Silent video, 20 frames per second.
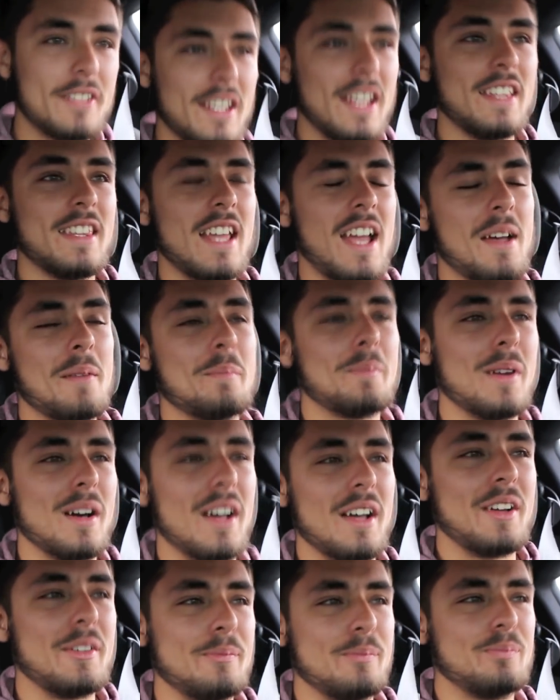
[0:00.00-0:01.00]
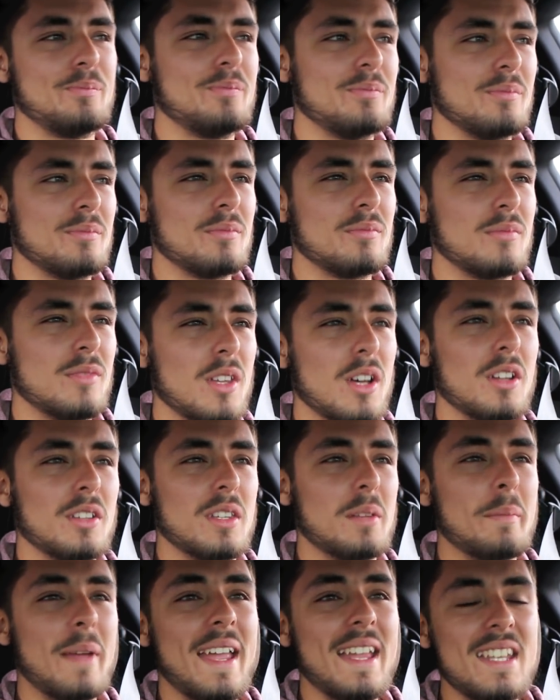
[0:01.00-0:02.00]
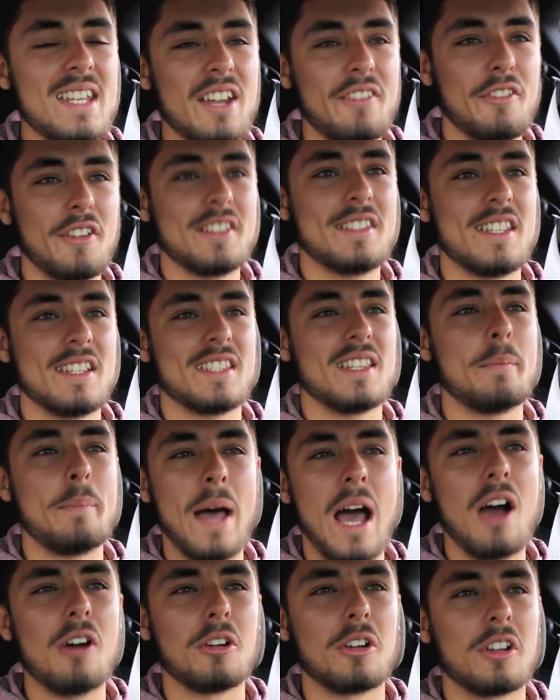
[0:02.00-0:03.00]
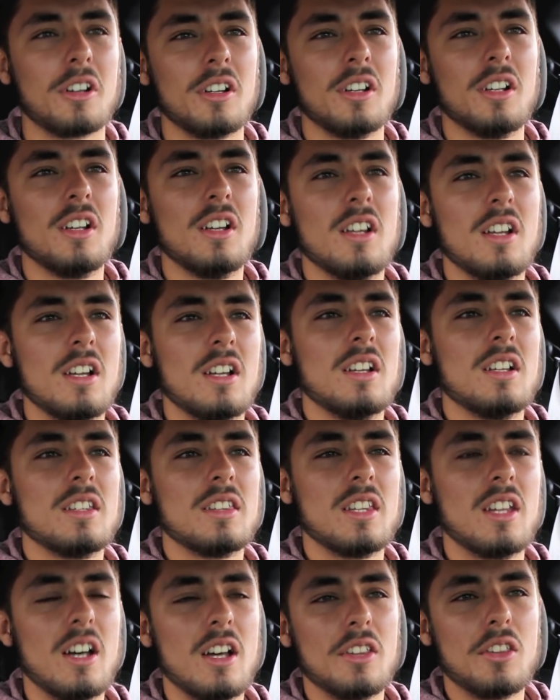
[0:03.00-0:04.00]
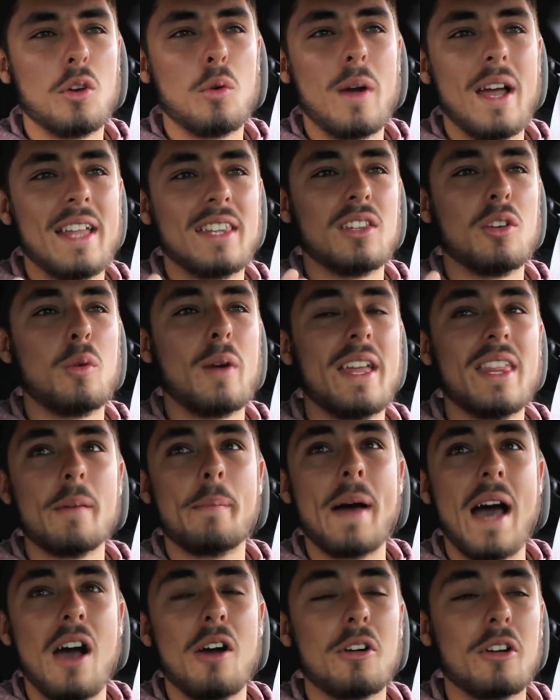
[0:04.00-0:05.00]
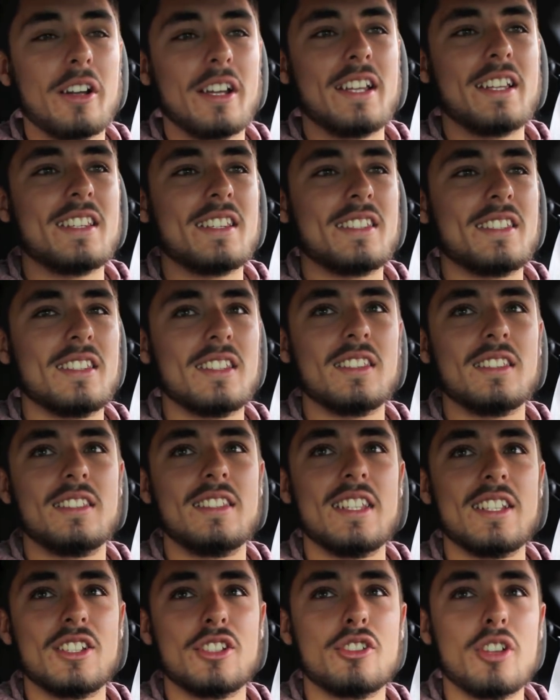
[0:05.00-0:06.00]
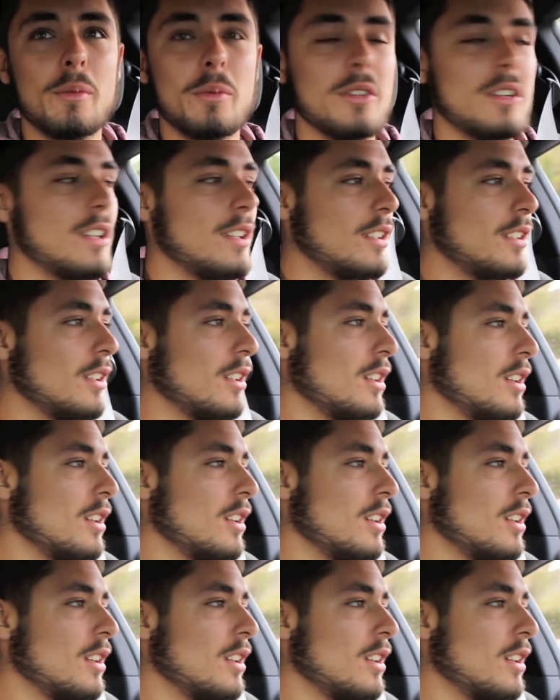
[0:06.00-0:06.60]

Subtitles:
saying that, but the main difference is the power, and the way the power is distributed.